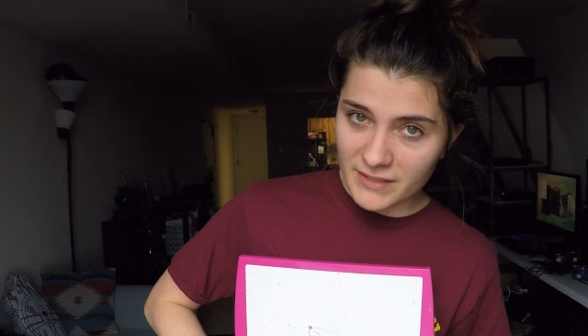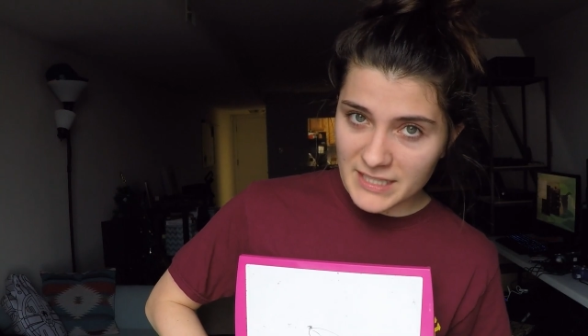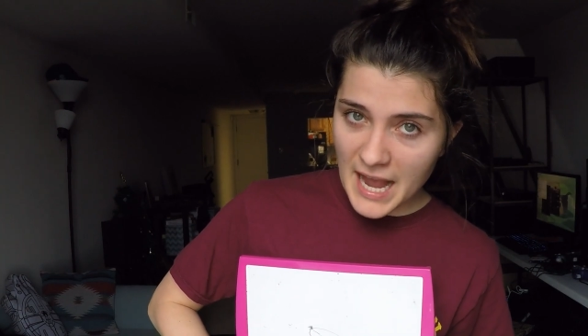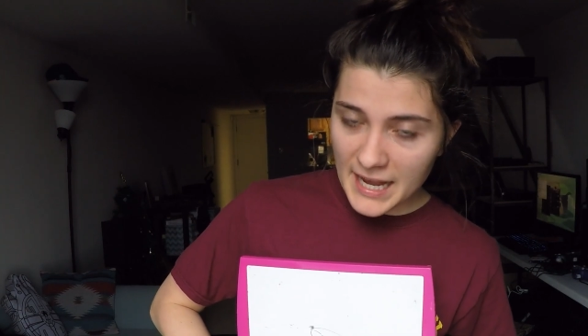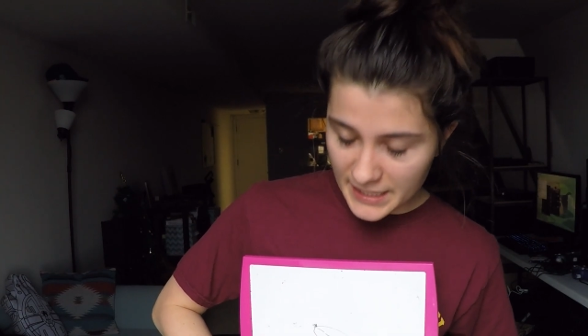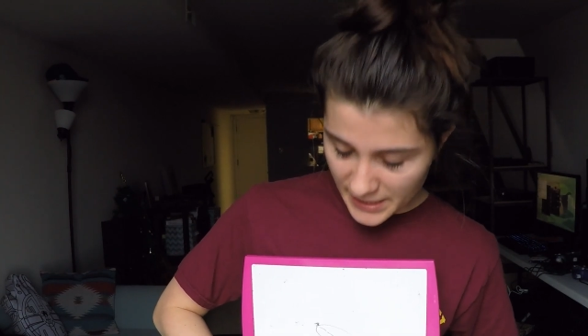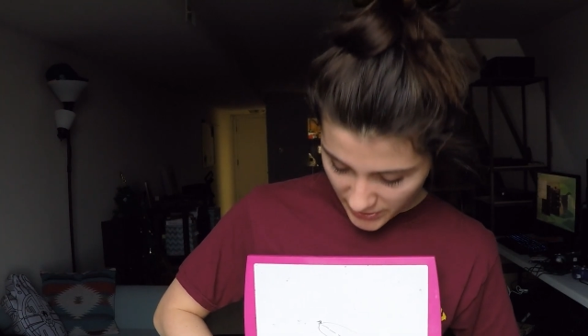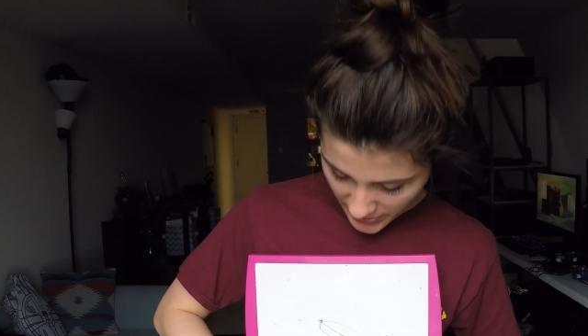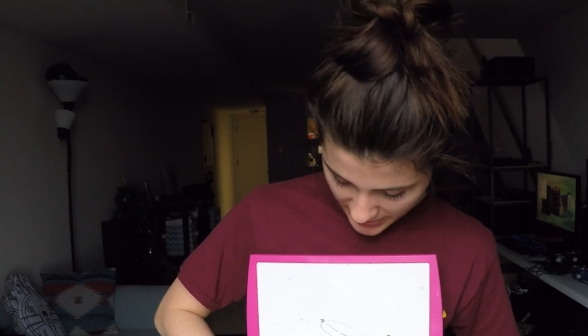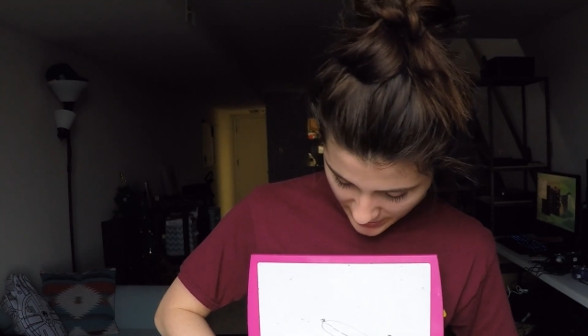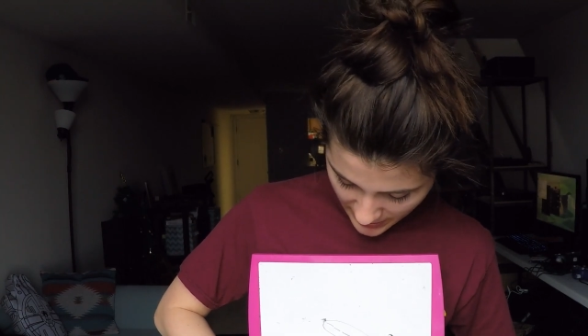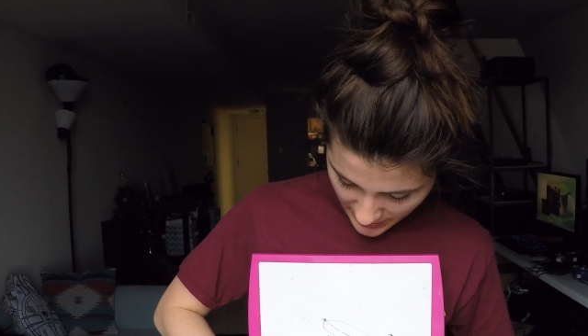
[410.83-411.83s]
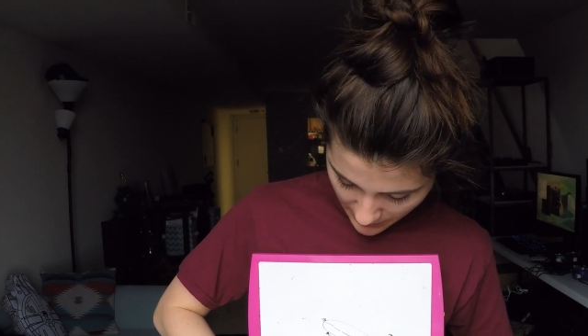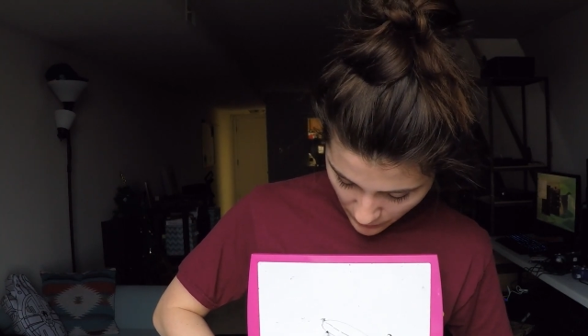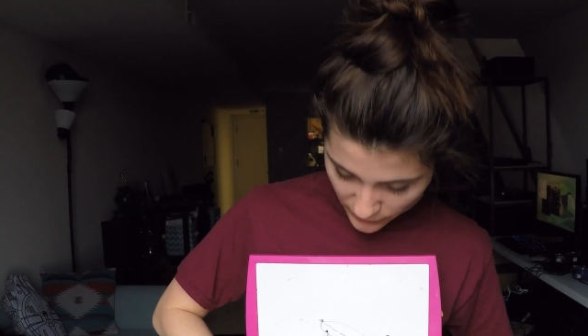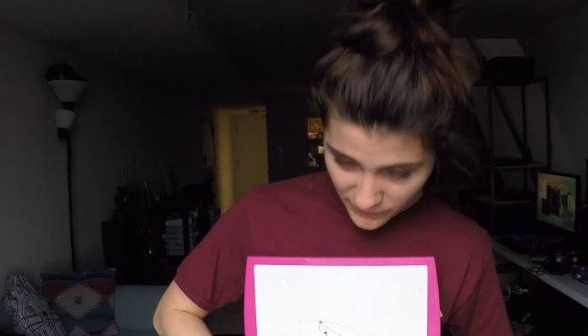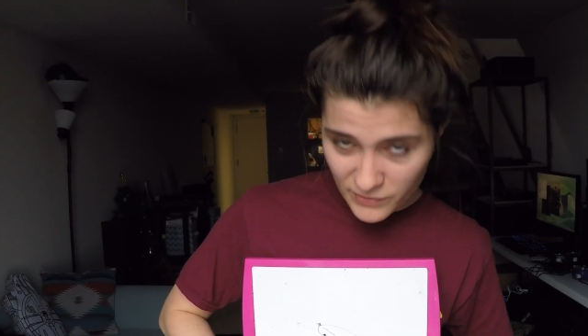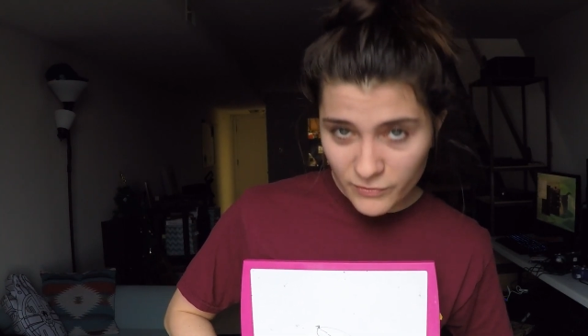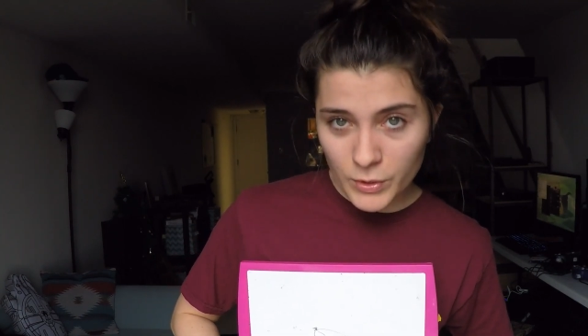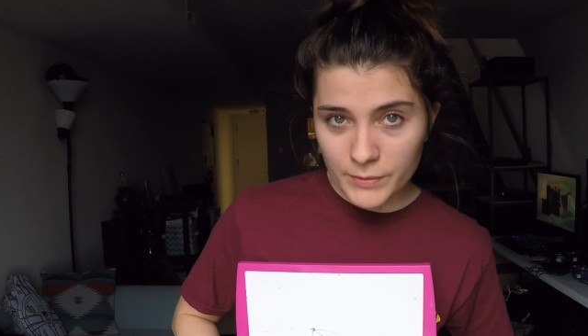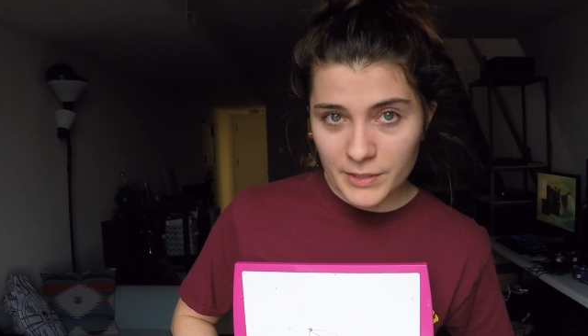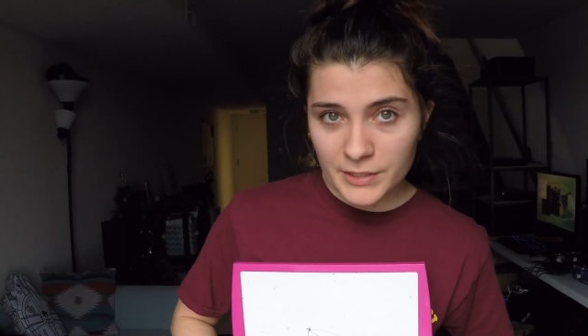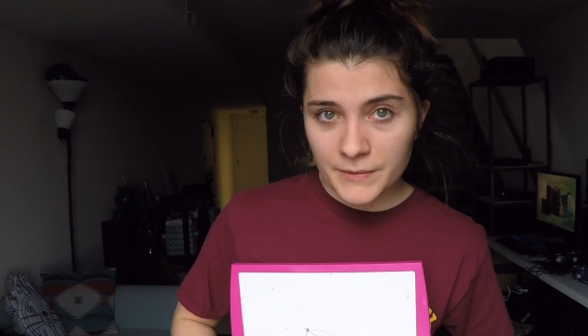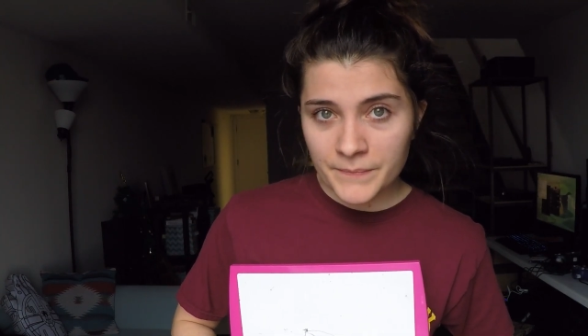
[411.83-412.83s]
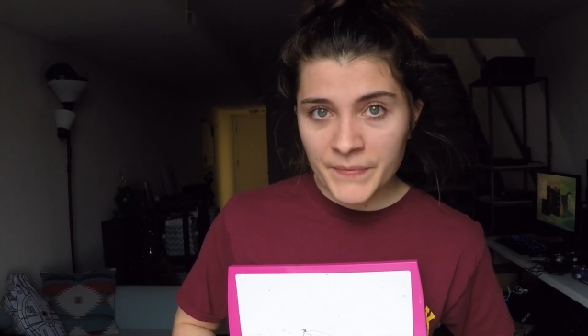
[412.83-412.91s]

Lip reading: attack increases, it moves forward.